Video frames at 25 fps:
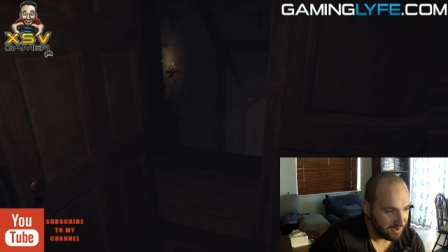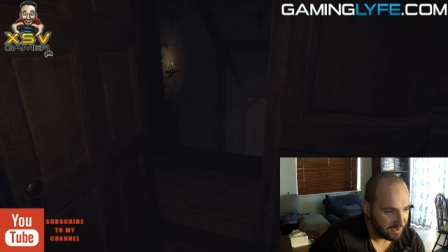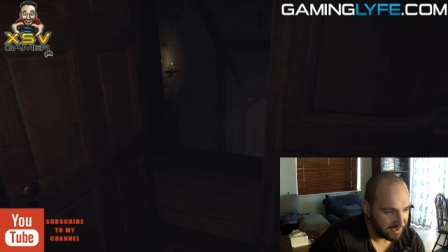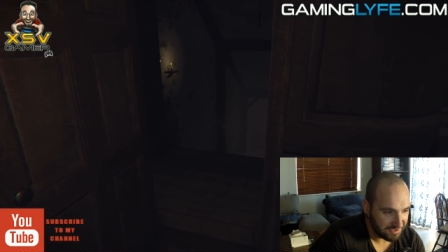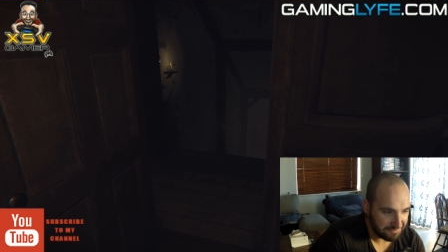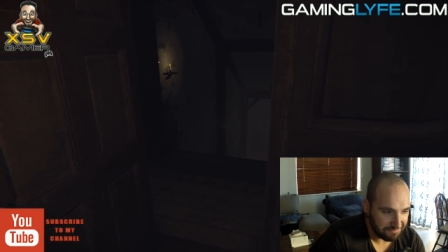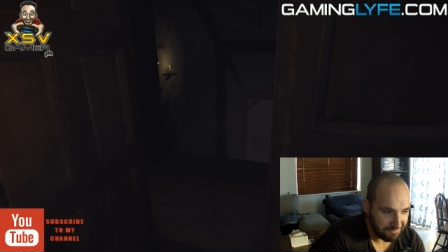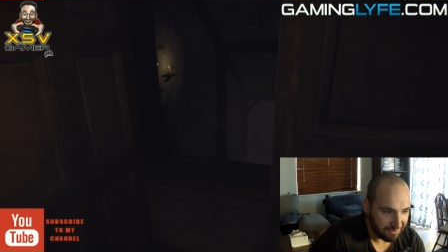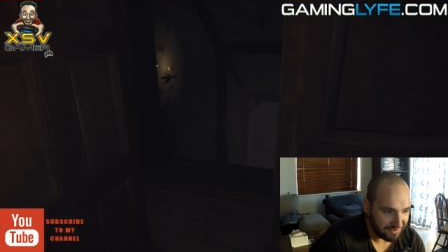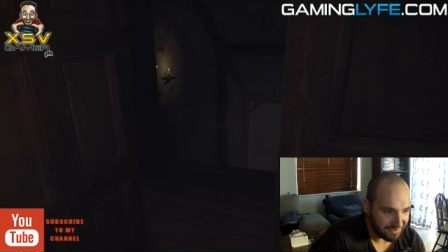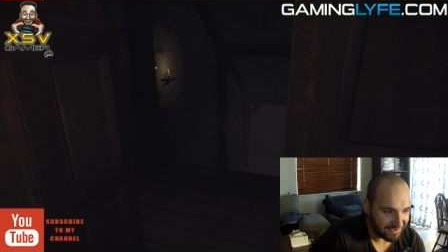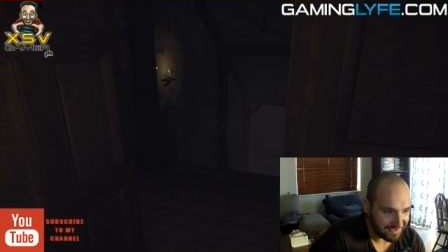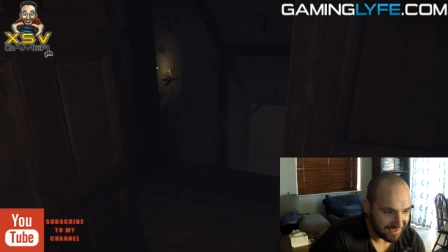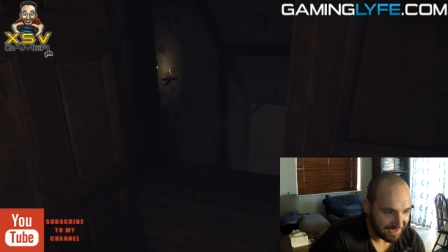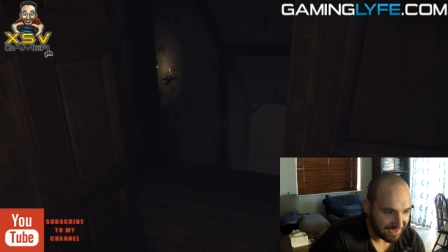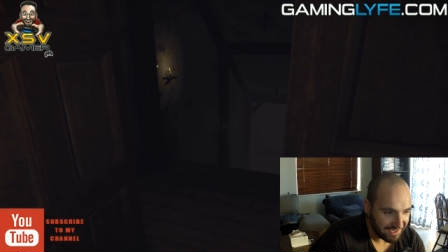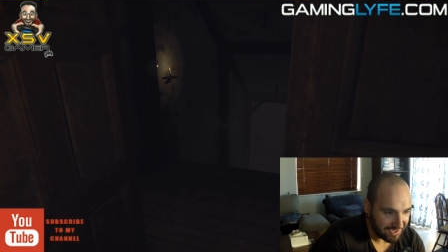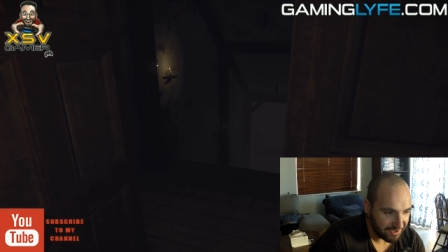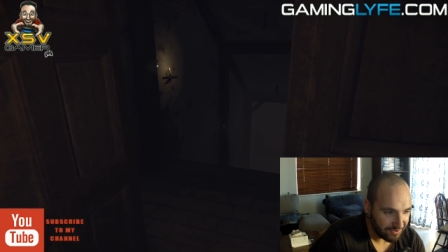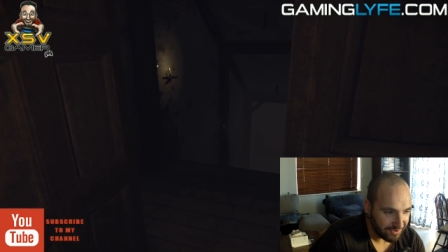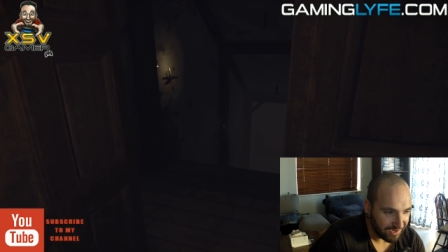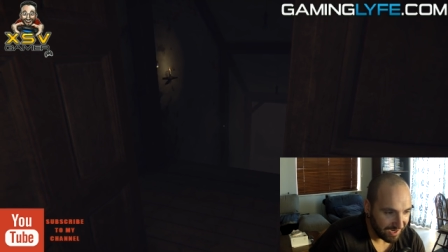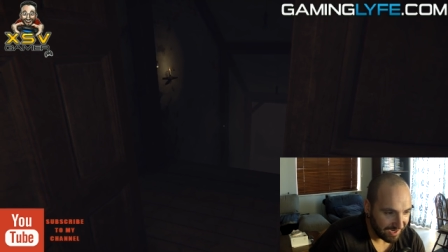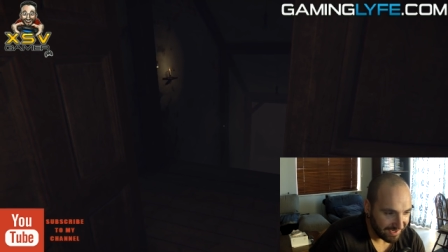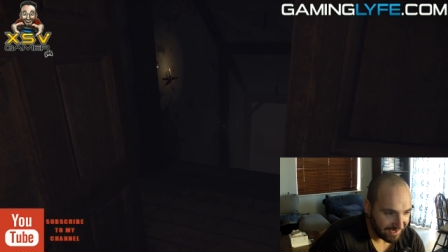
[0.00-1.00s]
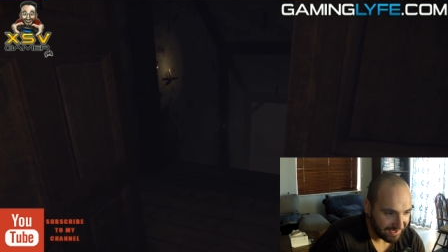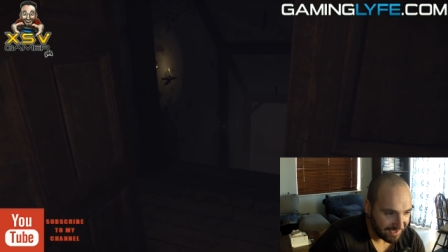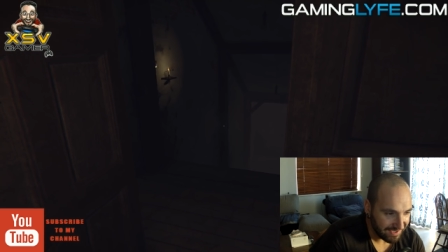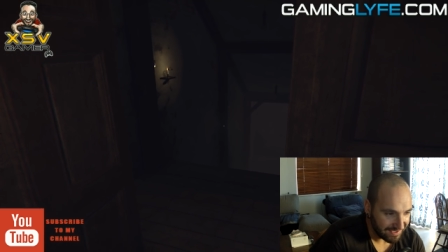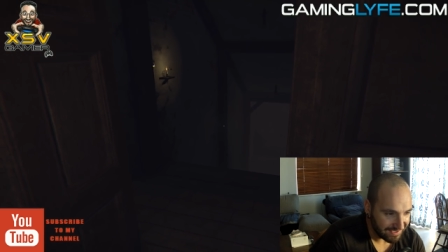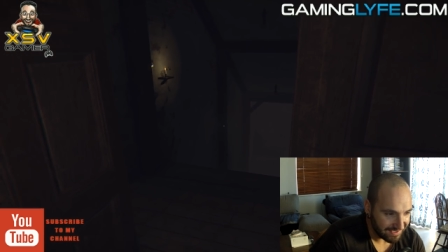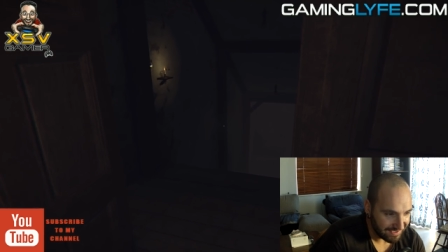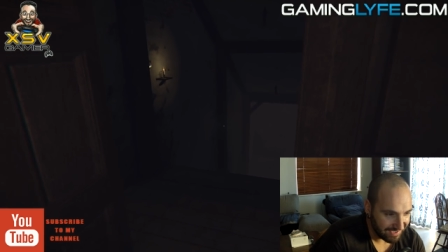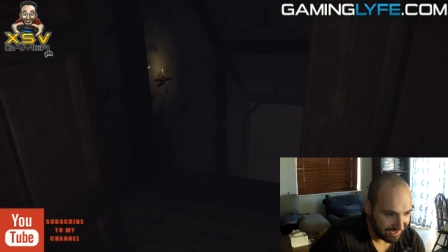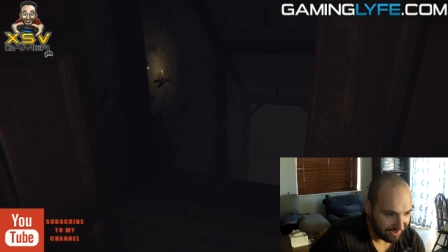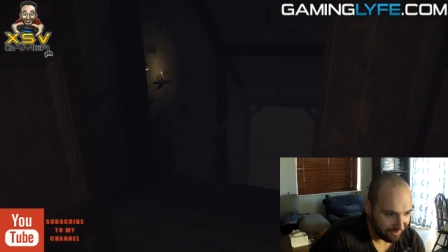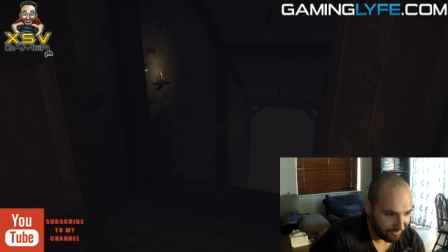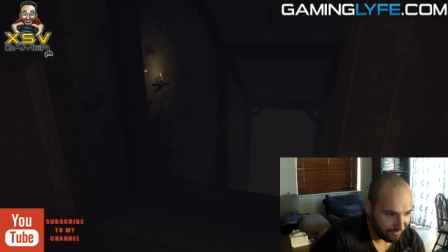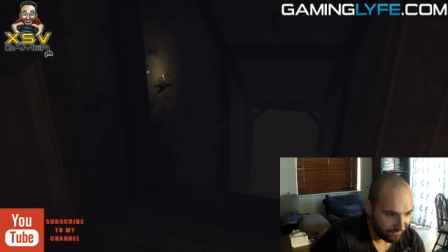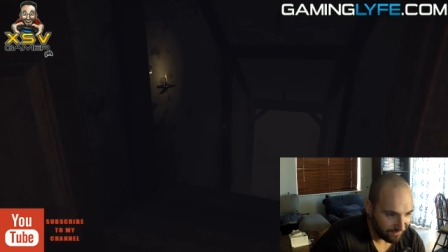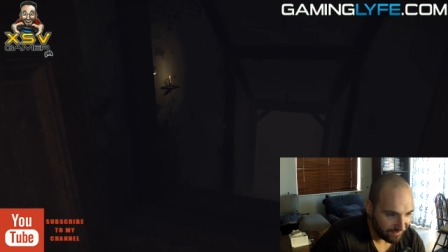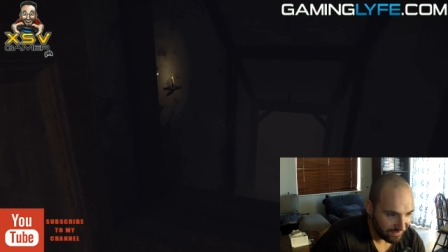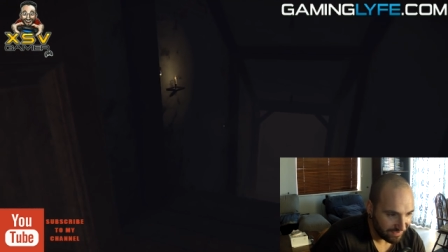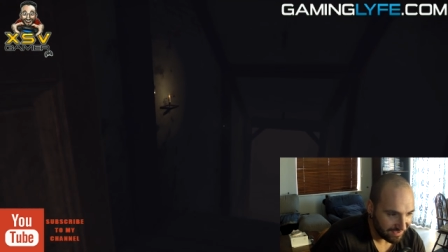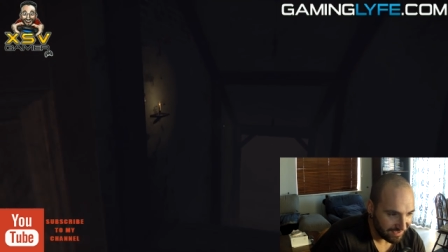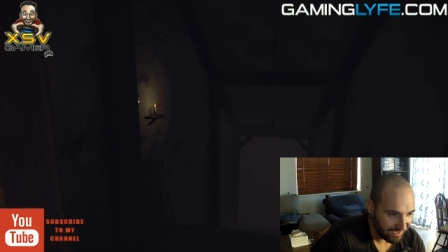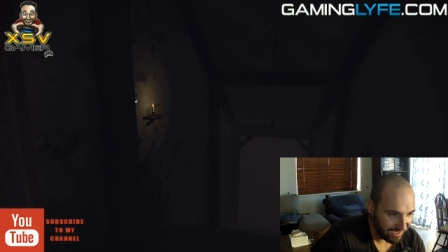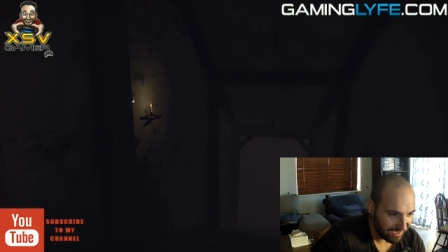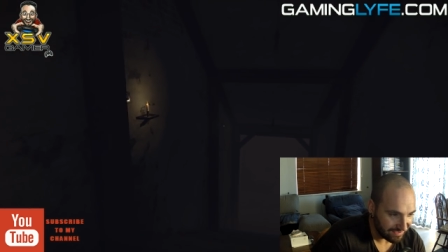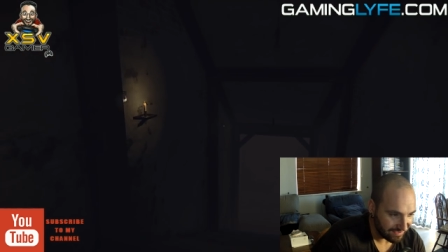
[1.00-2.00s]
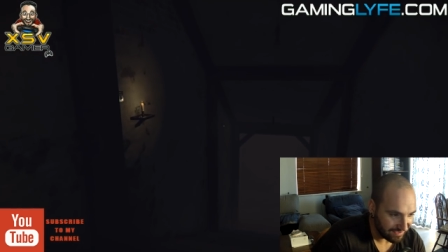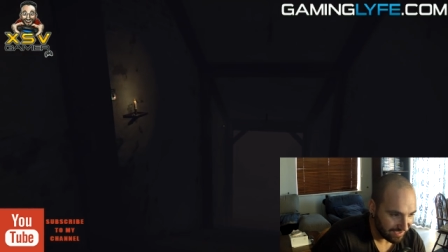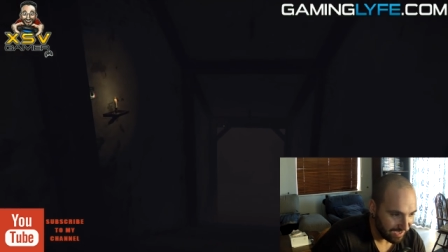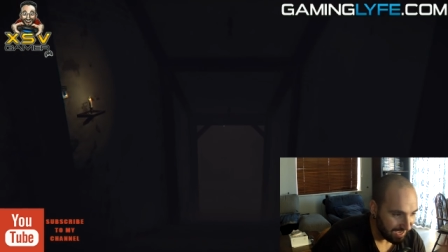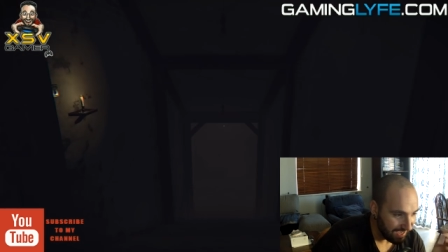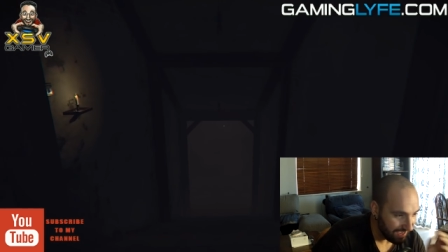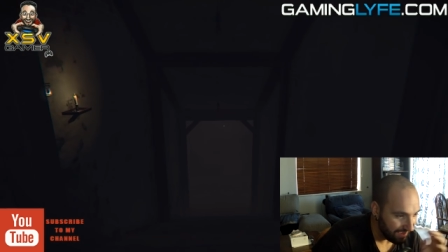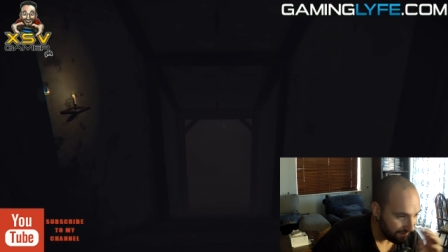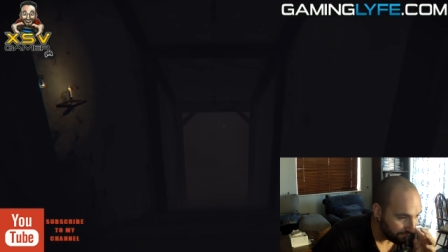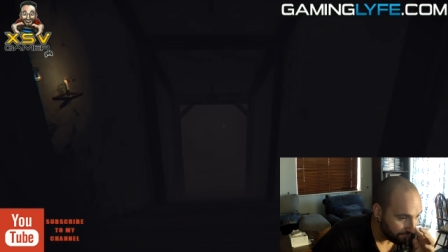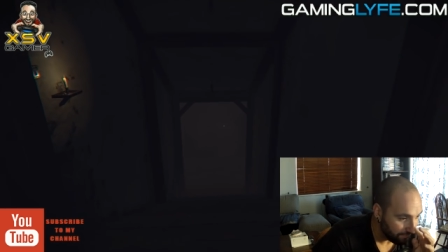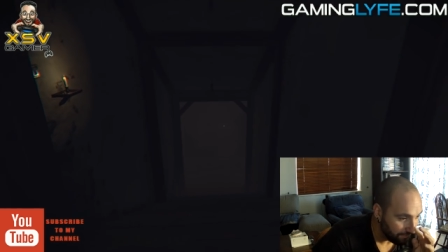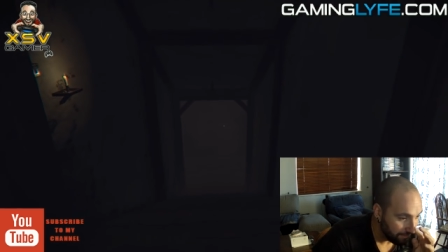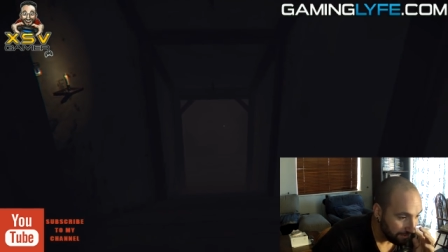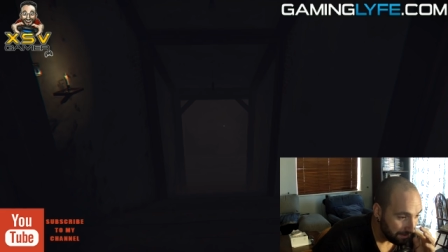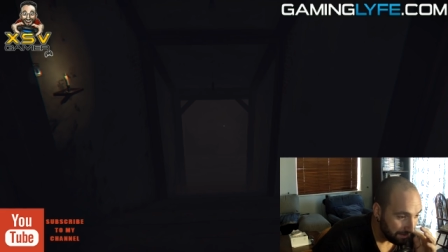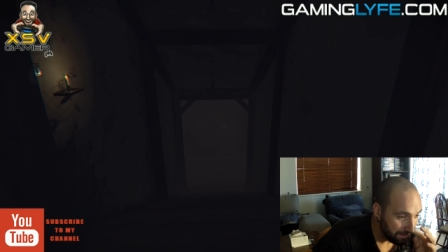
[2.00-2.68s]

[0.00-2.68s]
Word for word: Smothers any good ideas Layers of Fear does have.